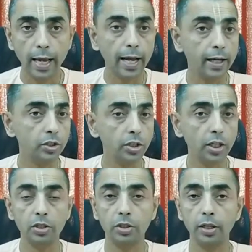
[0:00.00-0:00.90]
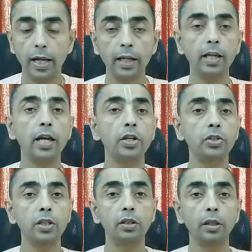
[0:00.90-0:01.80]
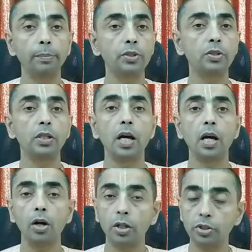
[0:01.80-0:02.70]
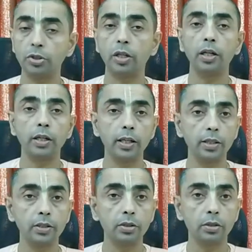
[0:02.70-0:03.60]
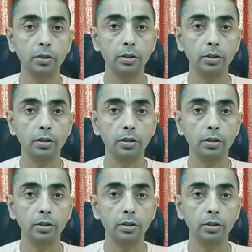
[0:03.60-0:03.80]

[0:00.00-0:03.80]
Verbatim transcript: and just engage in tapasya, austerities,